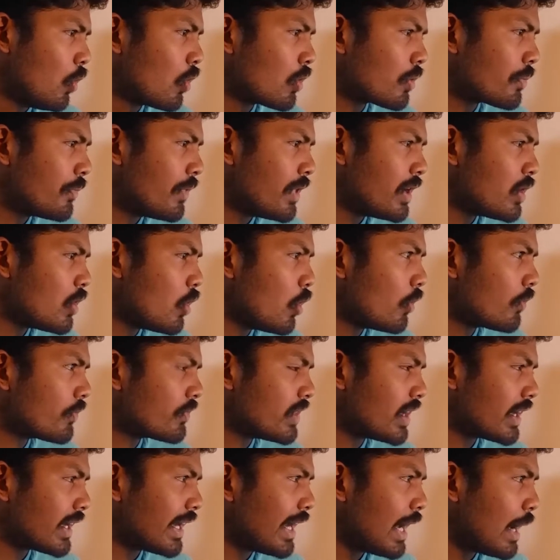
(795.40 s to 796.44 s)
orphan
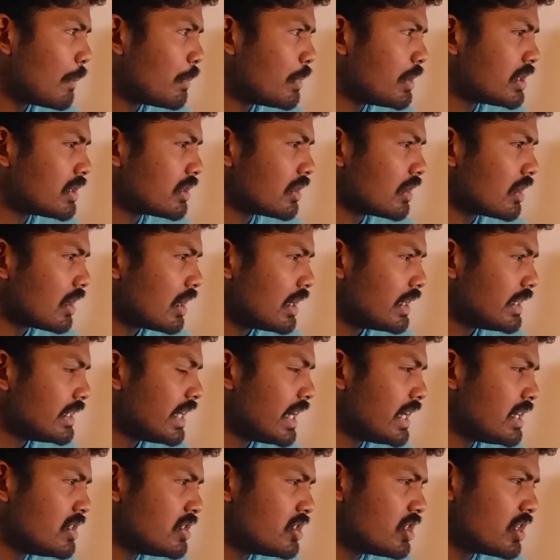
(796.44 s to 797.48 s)
of the capital,
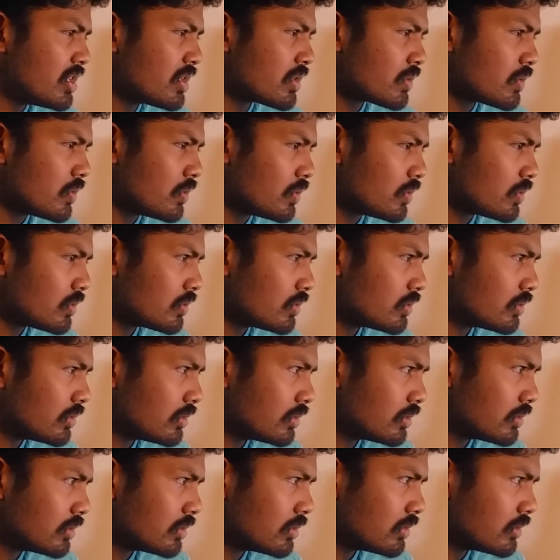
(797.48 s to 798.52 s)
Denjiro.
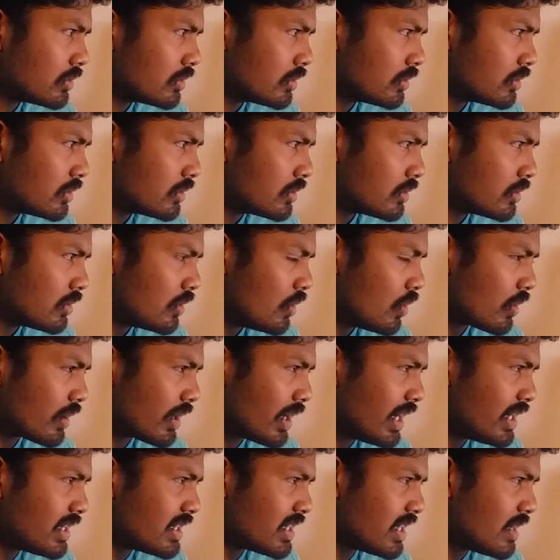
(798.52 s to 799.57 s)

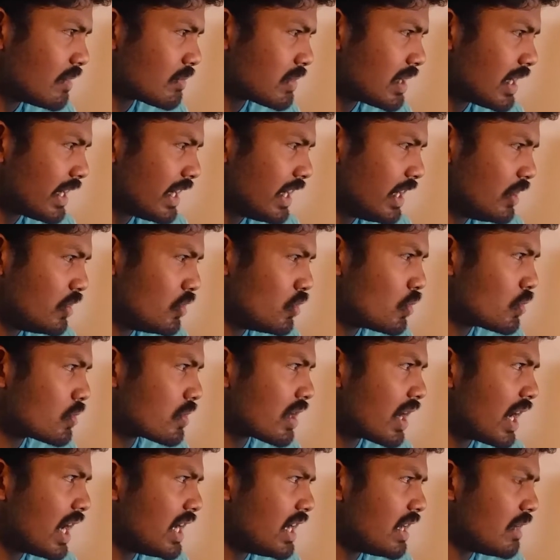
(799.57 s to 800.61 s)
Okay, it seems like he
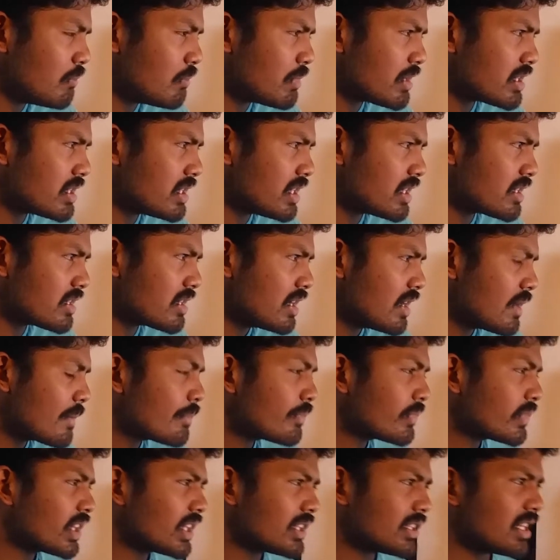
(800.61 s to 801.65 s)
do trading business.
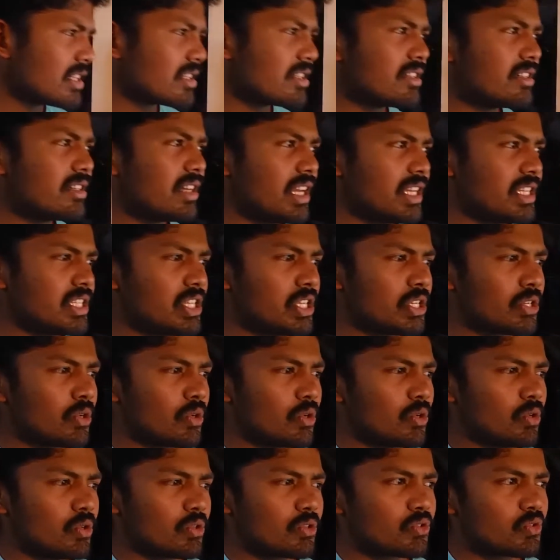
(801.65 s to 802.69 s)
Doesn't
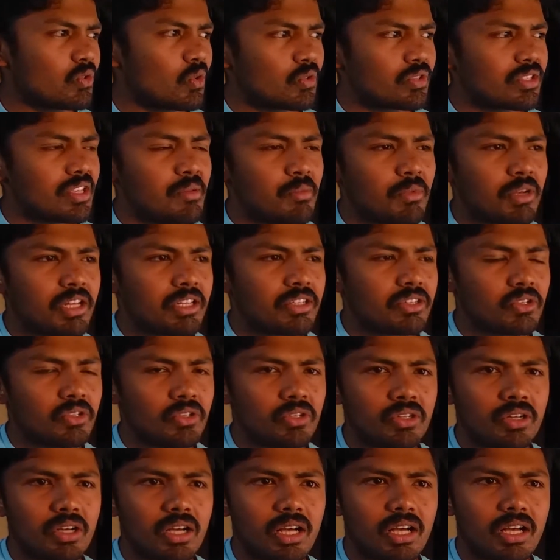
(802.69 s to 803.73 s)
Denjiro look so similar
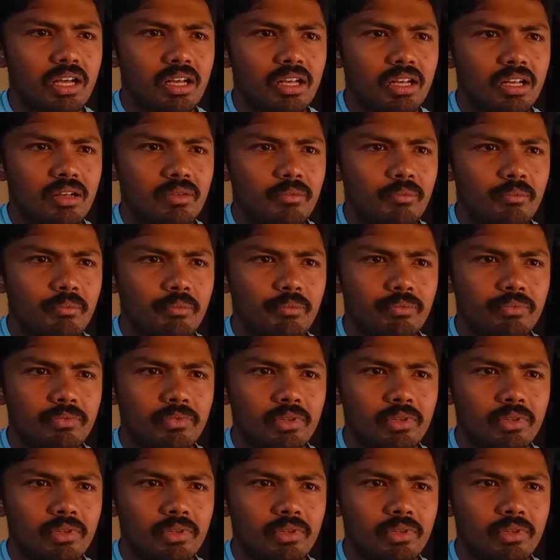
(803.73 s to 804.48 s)
to uh,